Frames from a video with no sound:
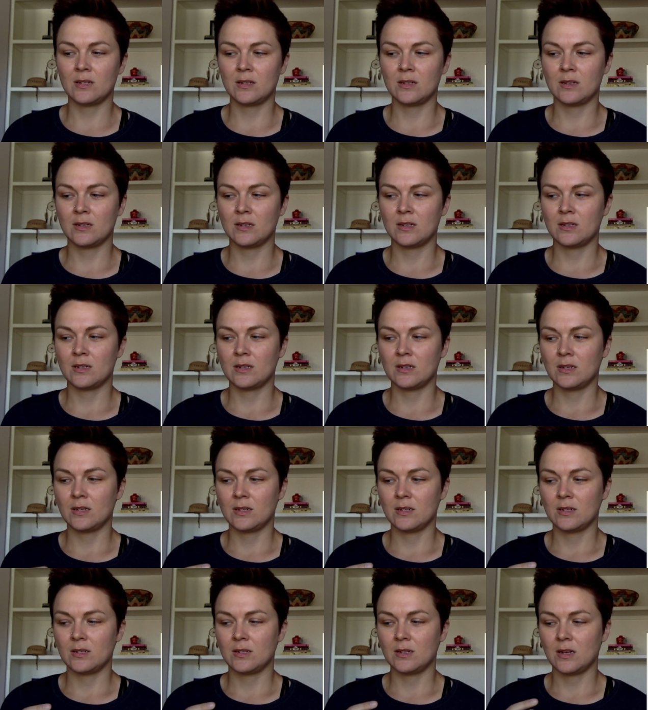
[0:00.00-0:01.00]

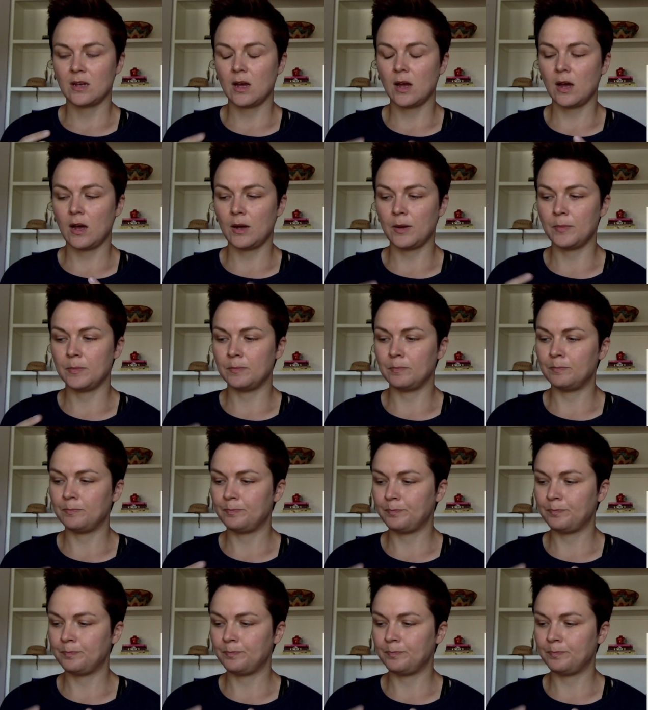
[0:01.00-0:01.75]
[no speech]